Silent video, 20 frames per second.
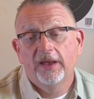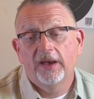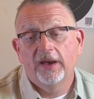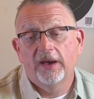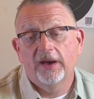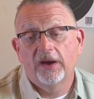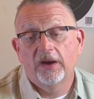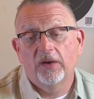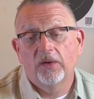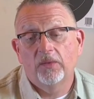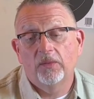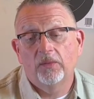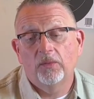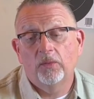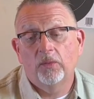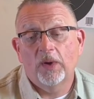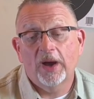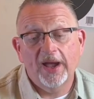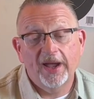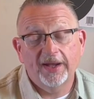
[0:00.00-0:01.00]

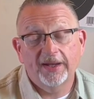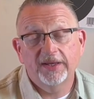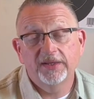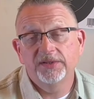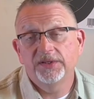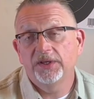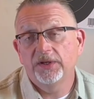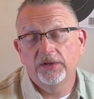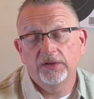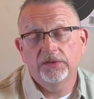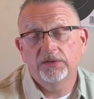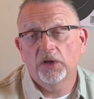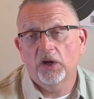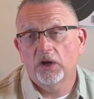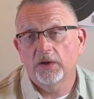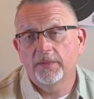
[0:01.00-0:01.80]
why I continue to talk